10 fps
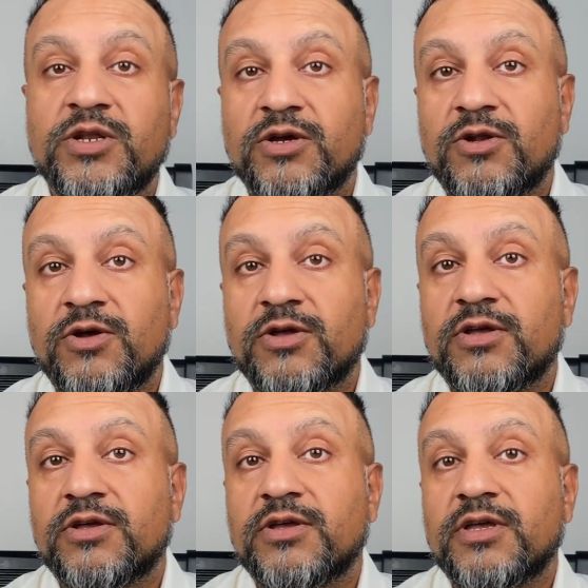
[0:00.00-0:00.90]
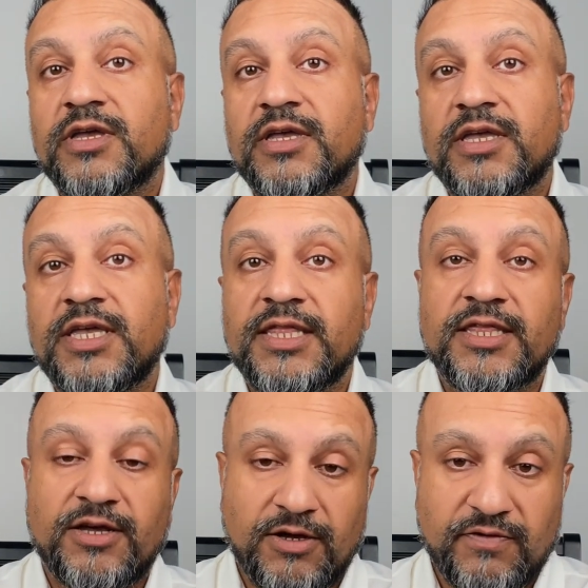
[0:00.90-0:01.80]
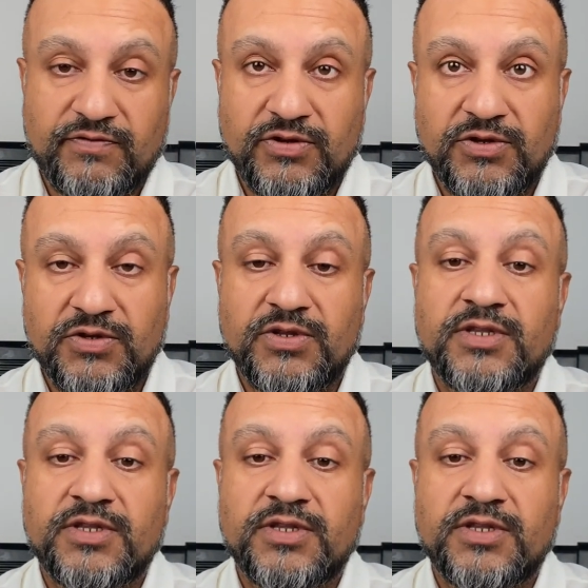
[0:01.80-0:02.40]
o'clock in the afternoon.